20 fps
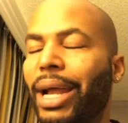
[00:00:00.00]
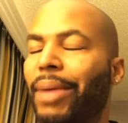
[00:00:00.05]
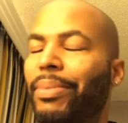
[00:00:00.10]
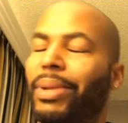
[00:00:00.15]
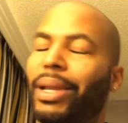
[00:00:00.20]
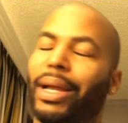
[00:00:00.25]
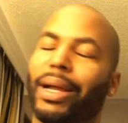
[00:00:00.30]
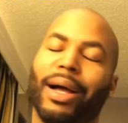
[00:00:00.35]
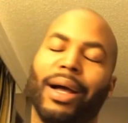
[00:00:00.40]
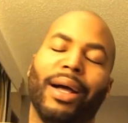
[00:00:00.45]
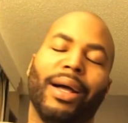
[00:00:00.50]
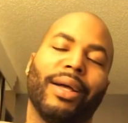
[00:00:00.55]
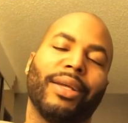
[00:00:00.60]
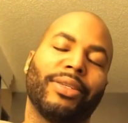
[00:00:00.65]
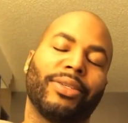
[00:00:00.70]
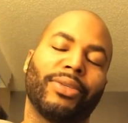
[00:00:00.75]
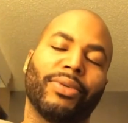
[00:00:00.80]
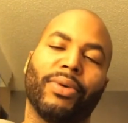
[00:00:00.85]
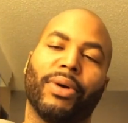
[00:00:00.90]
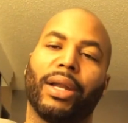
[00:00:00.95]
I'd be like, oh,
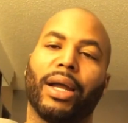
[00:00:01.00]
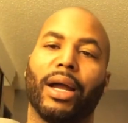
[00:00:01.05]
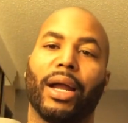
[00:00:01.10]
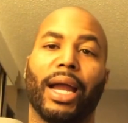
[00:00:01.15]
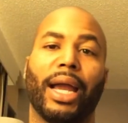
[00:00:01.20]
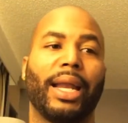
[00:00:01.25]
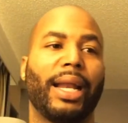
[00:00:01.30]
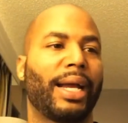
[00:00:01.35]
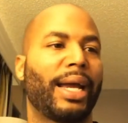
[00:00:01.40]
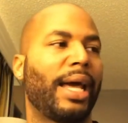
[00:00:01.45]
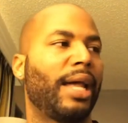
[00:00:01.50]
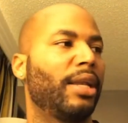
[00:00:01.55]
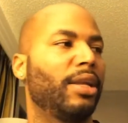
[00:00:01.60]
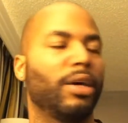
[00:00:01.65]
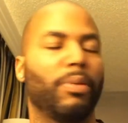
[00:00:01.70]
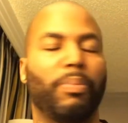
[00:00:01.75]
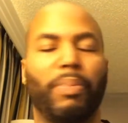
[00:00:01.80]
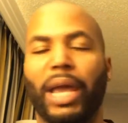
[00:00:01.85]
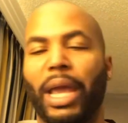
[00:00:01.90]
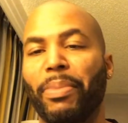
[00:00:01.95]
it's going all right. I got a
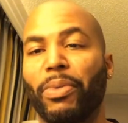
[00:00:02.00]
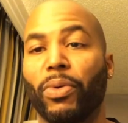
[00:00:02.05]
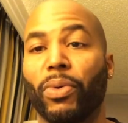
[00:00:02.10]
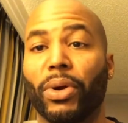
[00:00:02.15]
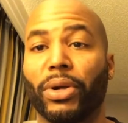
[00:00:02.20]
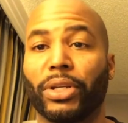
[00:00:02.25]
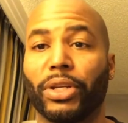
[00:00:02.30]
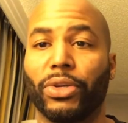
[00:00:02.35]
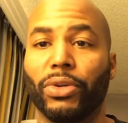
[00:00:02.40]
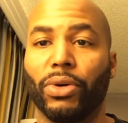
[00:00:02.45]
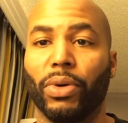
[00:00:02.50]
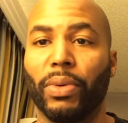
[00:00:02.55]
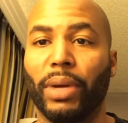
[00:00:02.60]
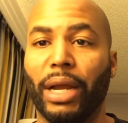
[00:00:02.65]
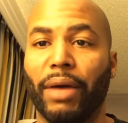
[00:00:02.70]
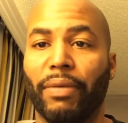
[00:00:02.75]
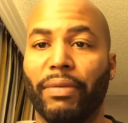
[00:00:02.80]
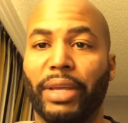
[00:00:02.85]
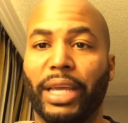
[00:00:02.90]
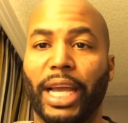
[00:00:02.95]
little paperwork to do or
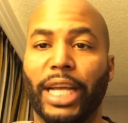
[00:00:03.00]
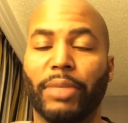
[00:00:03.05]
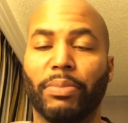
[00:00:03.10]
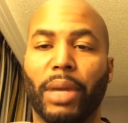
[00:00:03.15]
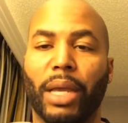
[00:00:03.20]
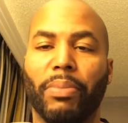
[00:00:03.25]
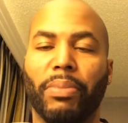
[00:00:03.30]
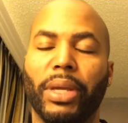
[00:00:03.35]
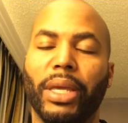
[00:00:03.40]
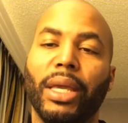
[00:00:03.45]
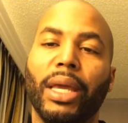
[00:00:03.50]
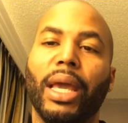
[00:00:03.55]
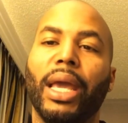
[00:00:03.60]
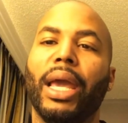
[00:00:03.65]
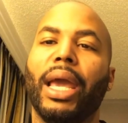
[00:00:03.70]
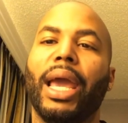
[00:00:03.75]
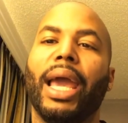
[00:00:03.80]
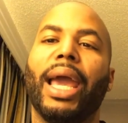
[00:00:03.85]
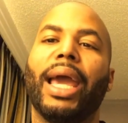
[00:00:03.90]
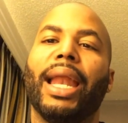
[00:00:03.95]
whatever the case may be,
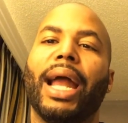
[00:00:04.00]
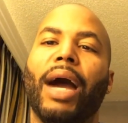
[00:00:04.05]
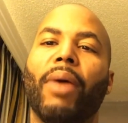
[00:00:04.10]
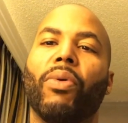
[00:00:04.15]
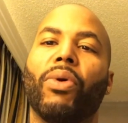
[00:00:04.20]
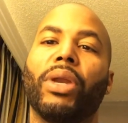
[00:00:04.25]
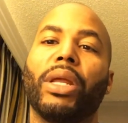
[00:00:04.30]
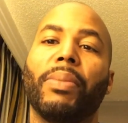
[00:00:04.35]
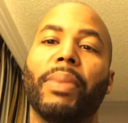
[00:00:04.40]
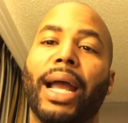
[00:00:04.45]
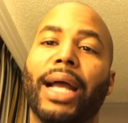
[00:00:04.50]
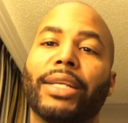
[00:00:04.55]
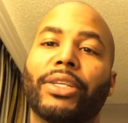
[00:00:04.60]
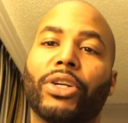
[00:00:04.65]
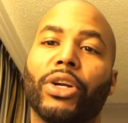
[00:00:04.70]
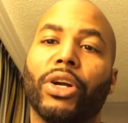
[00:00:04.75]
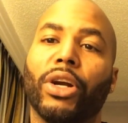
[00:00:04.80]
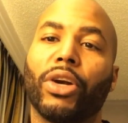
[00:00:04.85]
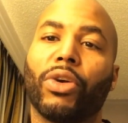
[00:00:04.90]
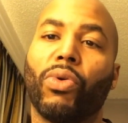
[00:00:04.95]
and I won't even
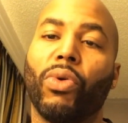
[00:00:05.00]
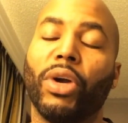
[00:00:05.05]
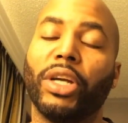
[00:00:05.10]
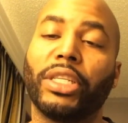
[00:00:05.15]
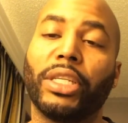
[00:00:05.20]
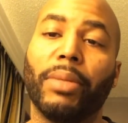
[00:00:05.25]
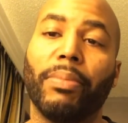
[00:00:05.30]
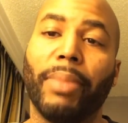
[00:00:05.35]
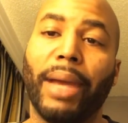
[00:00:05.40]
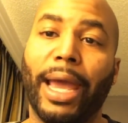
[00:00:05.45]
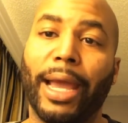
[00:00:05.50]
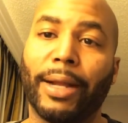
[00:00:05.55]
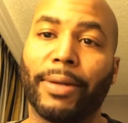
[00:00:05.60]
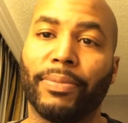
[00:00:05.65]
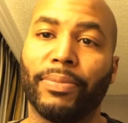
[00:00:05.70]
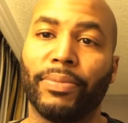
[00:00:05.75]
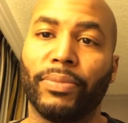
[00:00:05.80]
ask her a question back.